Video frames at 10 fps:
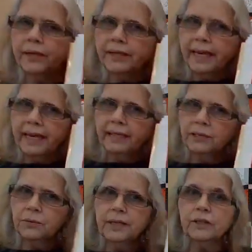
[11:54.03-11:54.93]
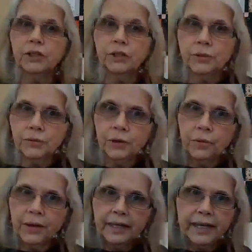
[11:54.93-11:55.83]
where the eggs went. Do you
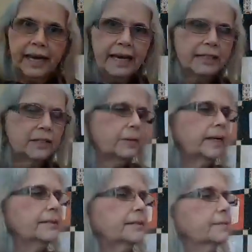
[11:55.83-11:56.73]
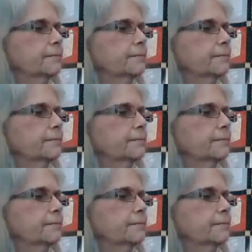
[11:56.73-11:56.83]
know where the eggs went?